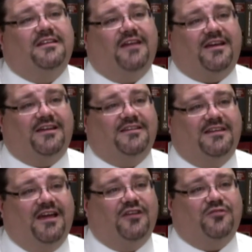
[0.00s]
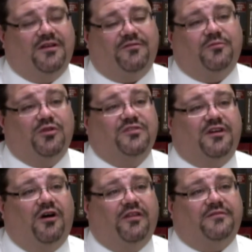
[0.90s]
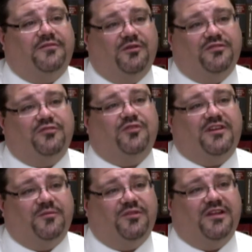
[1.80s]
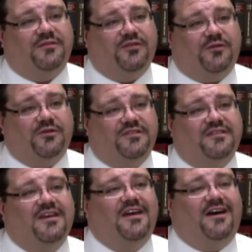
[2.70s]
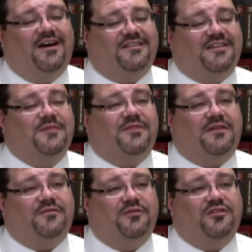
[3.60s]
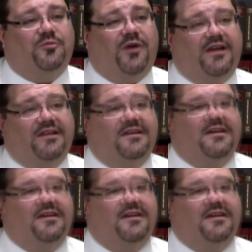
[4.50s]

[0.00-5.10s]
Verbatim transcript: not getting dehydrated from losing all that fluid. So drinking plenty of liquids uh, to keep that fluid in your body.